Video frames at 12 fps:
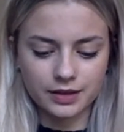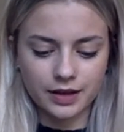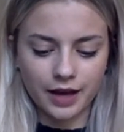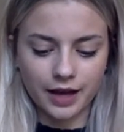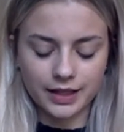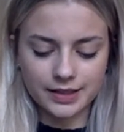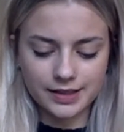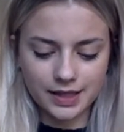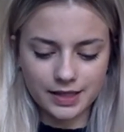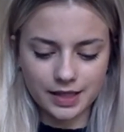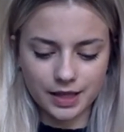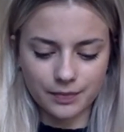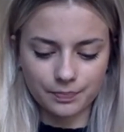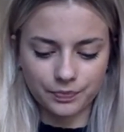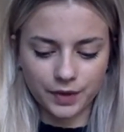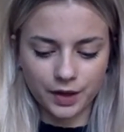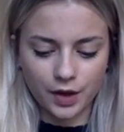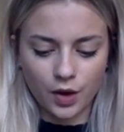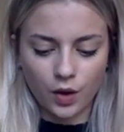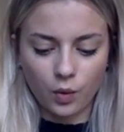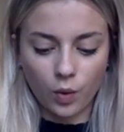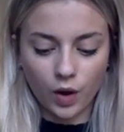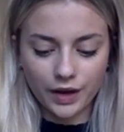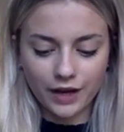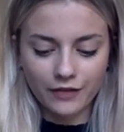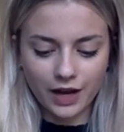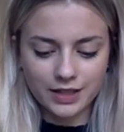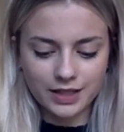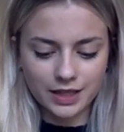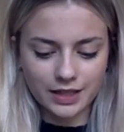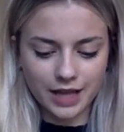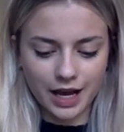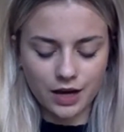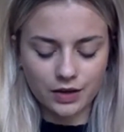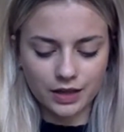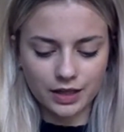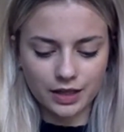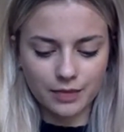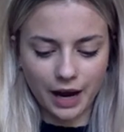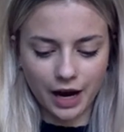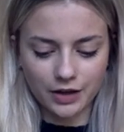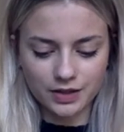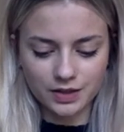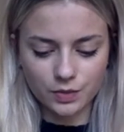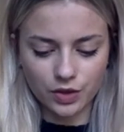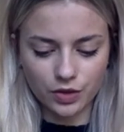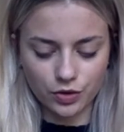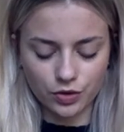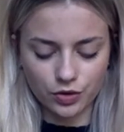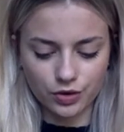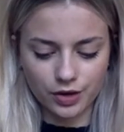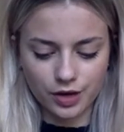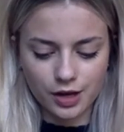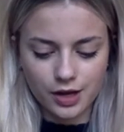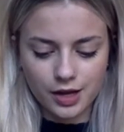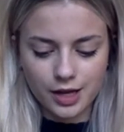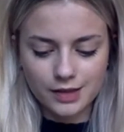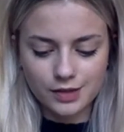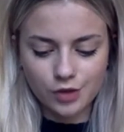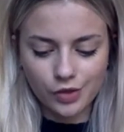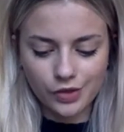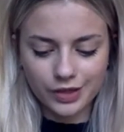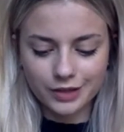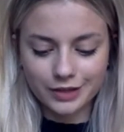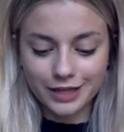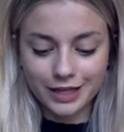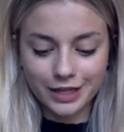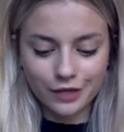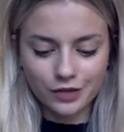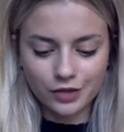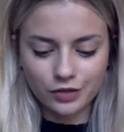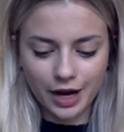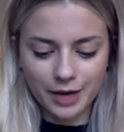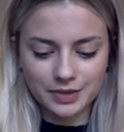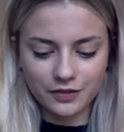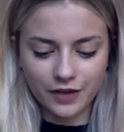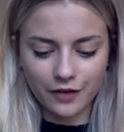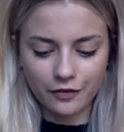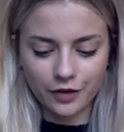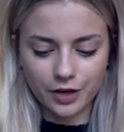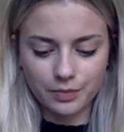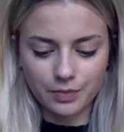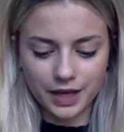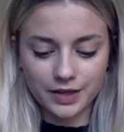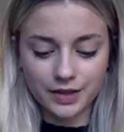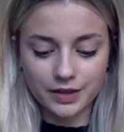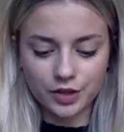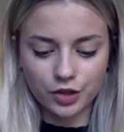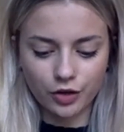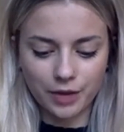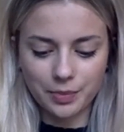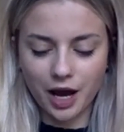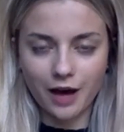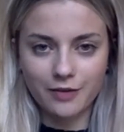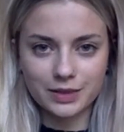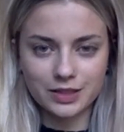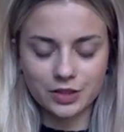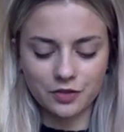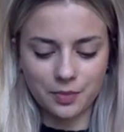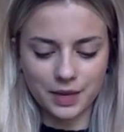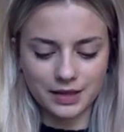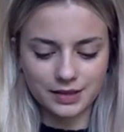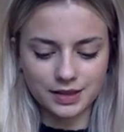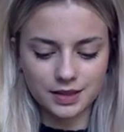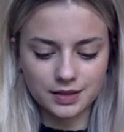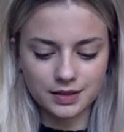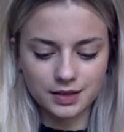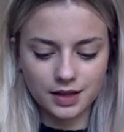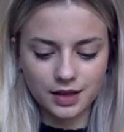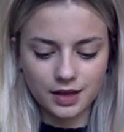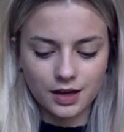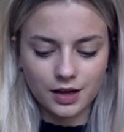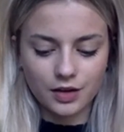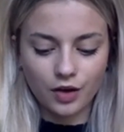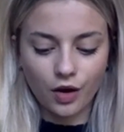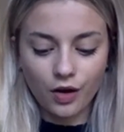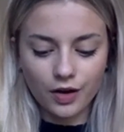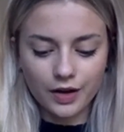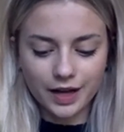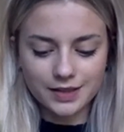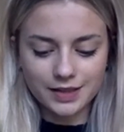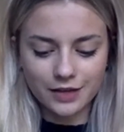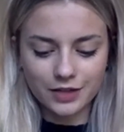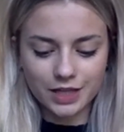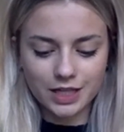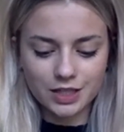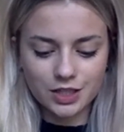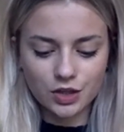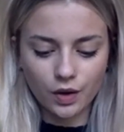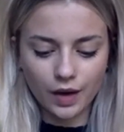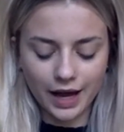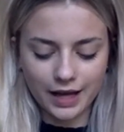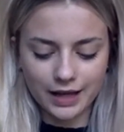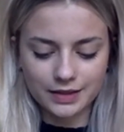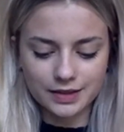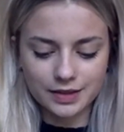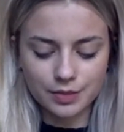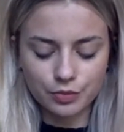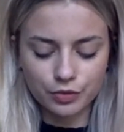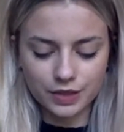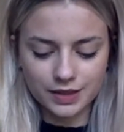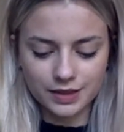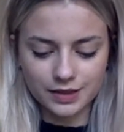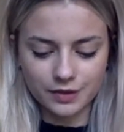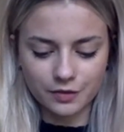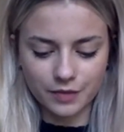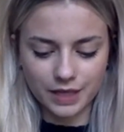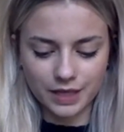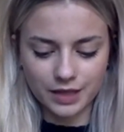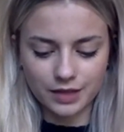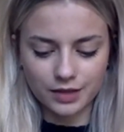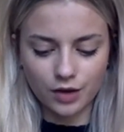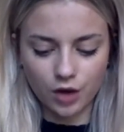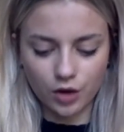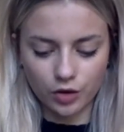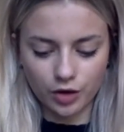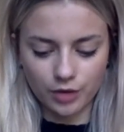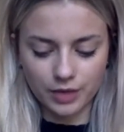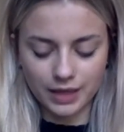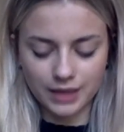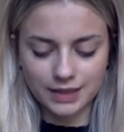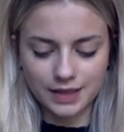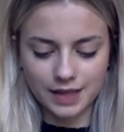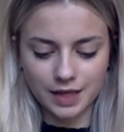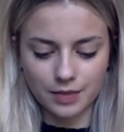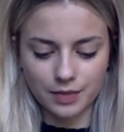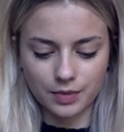And he said to them, "What have I done now in comparison with you? Is not the gleaning of the grapes of Ephraim better than the grape harvest of Abiezer? God has given into your hands the princes of Midian, Oreb, and Zeb.